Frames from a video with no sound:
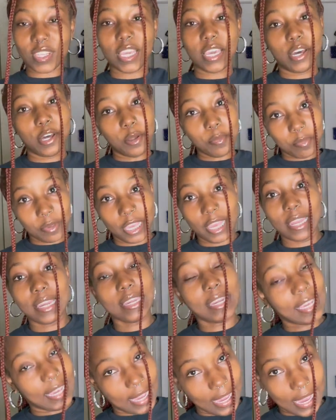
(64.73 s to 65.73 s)
Yep,
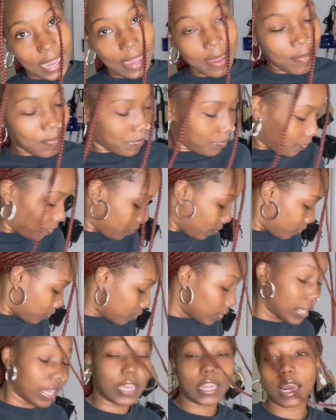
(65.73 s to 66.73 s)
and did.
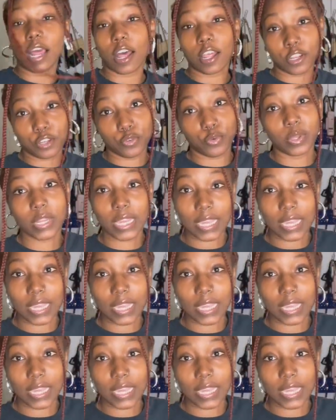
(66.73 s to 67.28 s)
And I'll do it